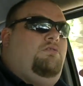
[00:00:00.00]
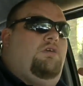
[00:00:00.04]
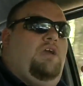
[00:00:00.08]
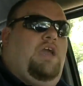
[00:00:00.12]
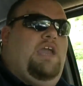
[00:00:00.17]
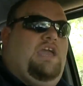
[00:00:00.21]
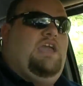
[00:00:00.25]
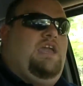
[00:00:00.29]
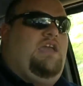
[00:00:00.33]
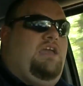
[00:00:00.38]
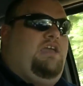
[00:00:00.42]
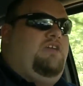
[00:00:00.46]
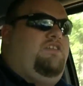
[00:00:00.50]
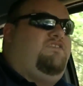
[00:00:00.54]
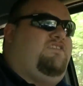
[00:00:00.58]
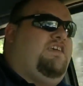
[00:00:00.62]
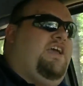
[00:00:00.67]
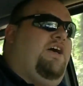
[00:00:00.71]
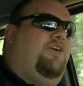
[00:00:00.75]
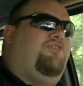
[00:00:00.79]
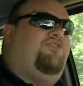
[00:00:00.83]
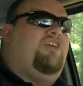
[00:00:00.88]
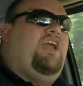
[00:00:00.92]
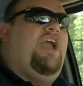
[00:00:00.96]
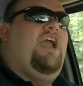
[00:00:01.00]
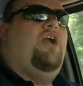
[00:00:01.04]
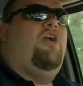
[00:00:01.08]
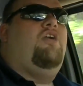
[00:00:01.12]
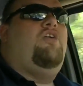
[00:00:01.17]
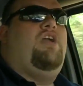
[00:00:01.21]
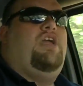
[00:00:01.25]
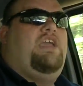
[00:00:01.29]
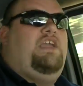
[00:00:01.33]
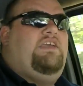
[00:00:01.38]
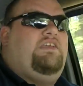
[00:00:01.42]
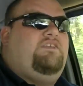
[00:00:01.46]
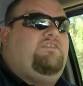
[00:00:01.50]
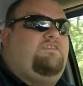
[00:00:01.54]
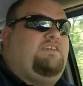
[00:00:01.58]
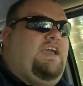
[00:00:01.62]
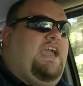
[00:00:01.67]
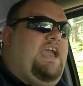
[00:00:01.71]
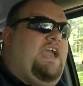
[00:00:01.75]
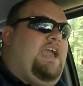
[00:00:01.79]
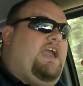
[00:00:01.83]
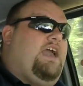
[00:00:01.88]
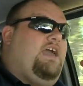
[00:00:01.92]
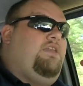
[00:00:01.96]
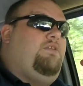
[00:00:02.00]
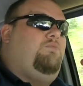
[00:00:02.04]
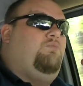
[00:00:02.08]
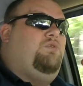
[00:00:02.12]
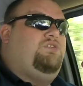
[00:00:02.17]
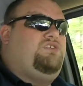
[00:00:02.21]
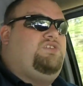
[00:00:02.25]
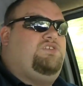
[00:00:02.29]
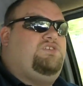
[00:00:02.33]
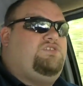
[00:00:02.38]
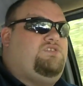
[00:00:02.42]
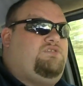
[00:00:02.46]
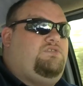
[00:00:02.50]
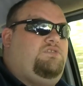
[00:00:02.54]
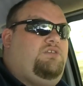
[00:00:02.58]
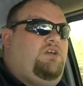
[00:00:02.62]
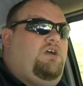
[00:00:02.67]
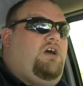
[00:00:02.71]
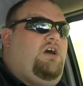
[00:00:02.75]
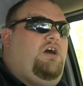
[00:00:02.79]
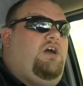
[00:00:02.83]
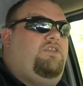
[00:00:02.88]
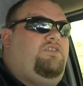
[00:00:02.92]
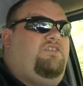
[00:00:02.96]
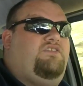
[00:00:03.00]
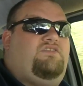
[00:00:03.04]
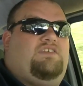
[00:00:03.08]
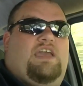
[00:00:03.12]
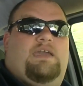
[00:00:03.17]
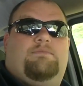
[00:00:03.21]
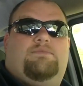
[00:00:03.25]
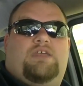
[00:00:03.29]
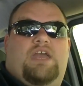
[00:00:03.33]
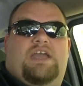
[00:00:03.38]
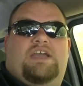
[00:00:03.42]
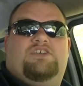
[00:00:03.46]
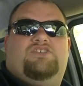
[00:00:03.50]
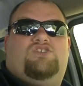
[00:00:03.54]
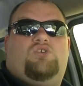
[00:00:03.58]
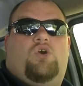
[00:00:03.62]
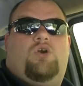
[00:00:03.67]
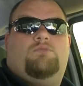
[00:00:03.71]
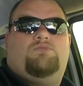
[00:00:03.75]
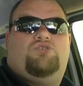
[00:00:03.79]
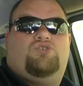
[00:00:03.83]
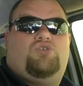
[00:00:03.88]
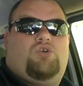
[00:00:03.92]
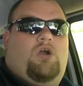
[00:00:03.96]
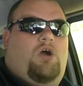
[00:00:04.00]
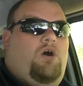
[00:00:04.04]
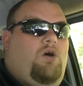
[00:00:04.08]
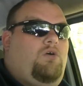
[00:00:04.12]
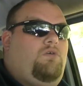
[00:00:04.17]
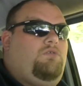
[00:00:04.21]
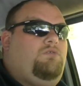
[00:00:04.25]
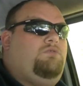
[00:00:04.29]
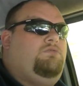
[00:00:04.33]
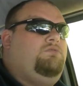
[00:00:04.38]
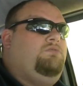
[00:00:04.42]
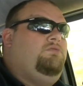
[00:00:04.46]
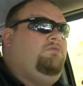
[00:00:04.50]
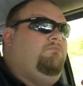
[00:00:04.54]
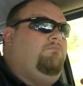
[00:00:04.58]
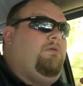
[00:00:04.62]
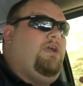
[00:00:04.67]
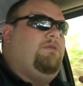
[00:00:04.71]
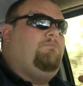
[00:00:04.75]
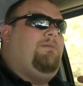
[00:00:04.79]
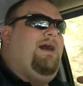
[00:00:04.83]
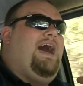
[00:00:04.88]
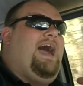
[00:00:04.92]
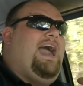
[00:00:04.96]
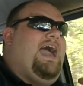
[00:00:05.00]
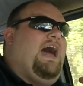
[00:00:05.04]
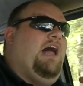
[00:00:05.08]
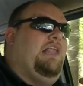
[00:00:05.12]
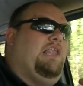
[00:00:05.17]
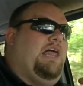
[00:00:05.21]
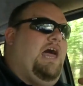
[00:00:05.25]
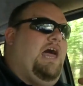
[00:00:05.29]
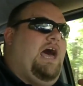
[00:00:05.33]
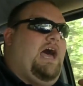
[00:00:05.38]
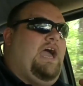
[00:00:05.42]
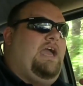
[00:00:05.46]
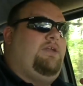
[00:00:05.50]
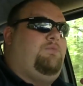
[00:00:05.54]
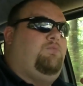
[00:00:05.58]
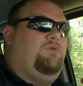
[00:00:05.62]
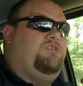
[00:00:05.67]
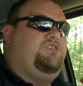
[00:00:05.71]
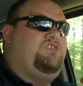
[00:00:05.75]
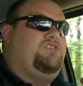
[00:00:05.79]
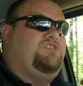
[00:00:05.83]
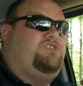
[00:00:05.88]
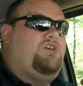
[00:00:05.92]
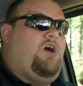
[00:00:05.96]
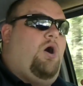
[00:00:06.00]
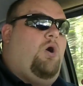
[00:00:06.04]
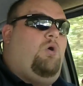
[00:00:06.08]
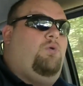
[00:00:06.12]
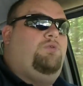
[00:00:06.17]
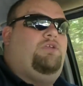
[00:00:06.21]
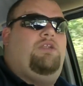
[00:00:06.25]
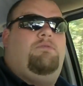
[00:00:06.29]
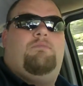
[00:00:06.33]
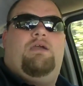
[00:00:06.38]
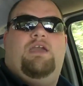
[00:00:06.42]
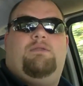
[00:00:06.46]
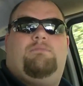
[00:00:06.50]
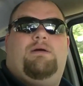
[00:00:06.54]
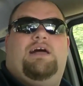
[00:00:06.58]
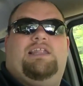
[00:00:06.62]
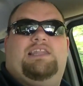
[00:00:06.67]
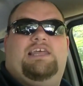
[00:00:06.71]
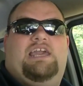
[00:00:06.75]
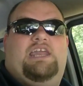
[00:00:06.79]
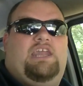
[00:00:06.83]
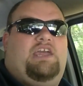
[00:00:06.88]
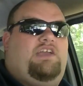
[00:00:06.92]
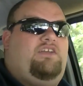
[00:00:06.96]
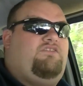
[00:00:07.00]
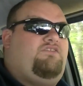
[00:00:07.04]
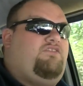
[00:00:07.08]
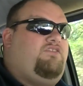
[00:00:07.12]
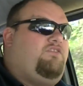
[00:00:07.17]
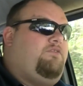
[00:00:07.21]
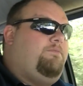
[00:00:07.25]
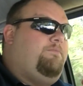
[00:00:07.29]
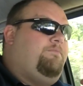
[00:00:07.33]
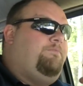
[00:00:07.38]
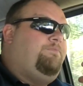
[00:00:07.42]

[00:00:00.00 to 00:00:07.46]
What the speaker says: He sells Aries, which is the same thing as Armstrong, made by Allied, which is owned and made by Lennox.